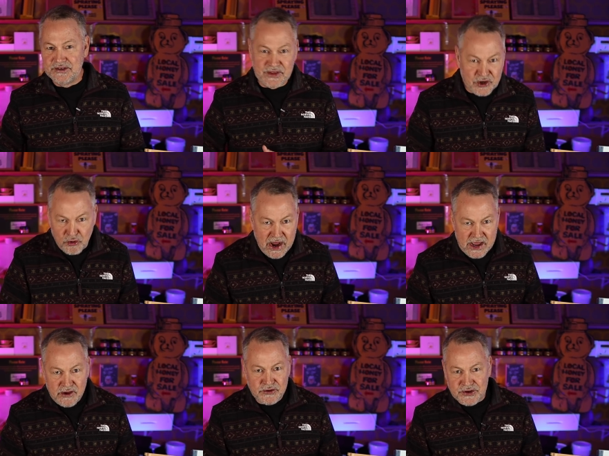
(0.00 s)
the
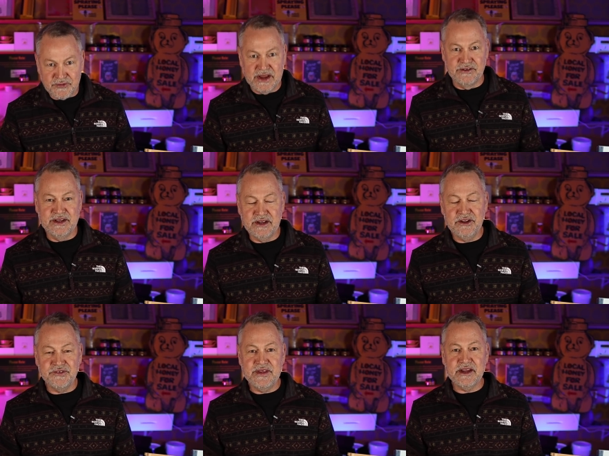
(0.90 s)
ground around it.
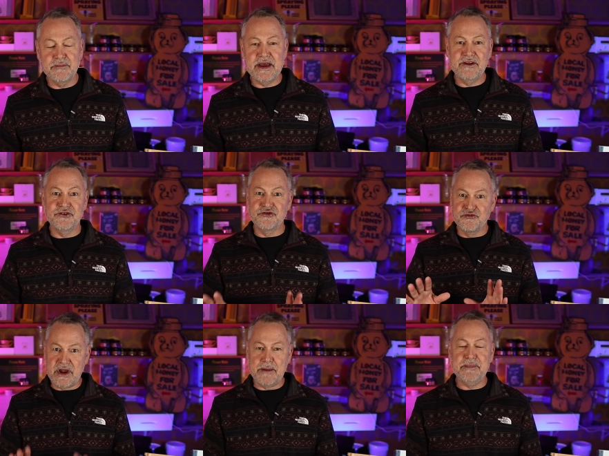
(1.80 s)
Let's think about
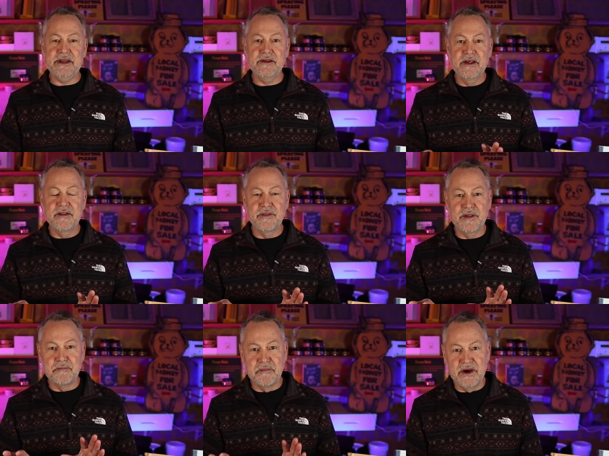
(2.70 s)
trapping
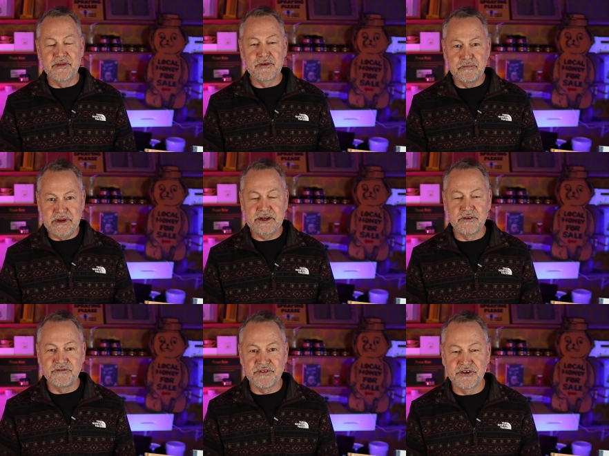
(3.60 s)
the mother
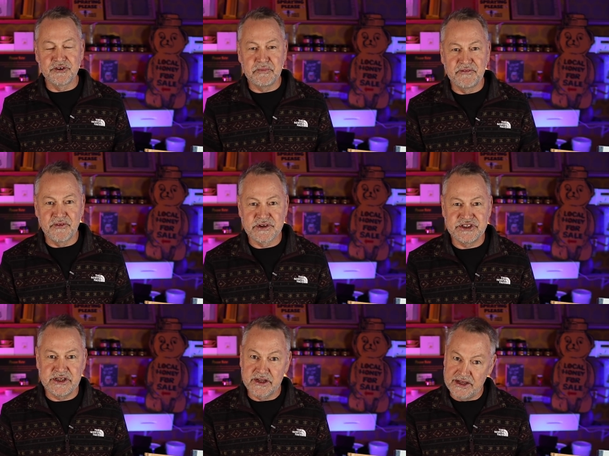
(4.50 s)
beetle first before
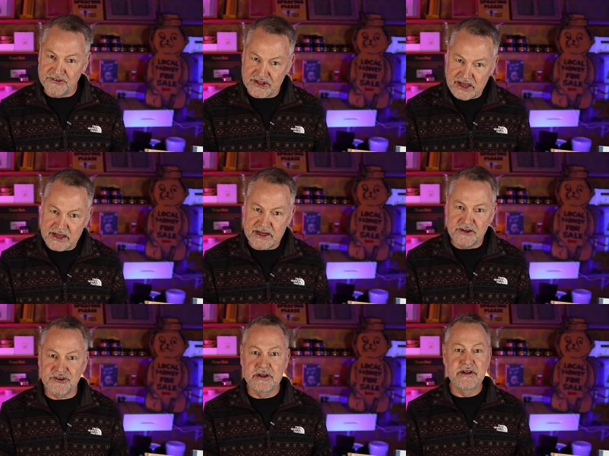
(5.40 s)
she lays
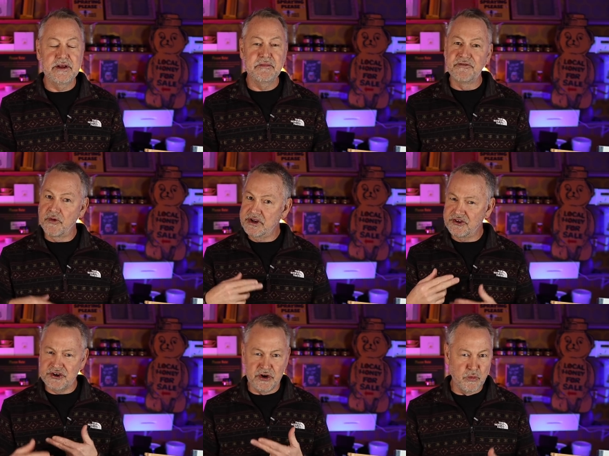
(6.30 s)
eggs, before you
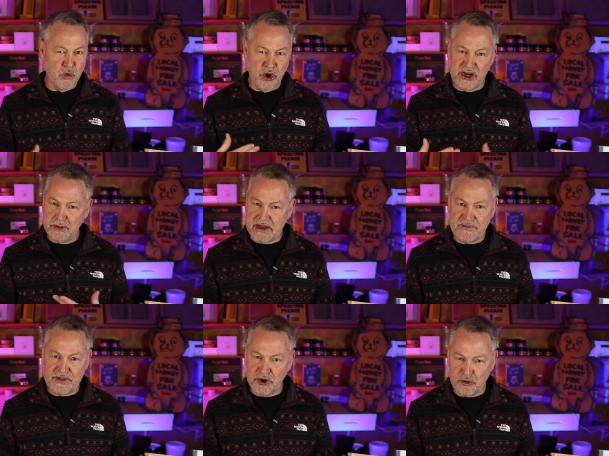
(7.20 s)
start worrying
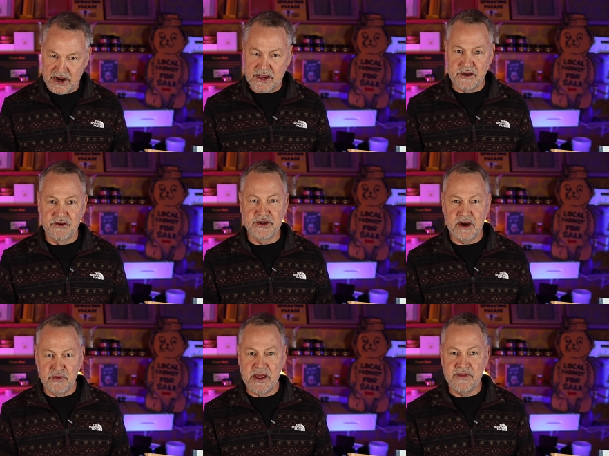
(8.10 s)
about the ground
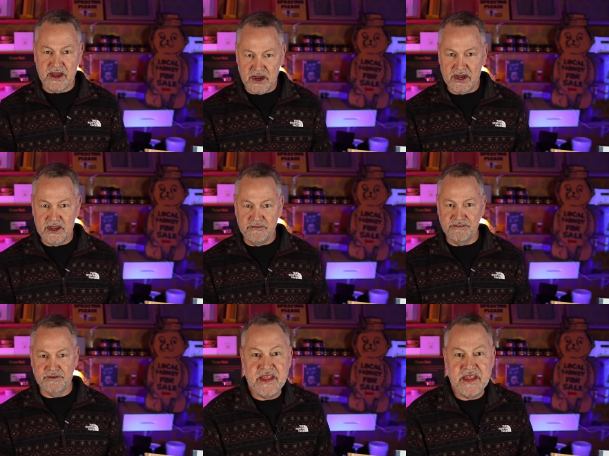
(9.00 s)
around the hive.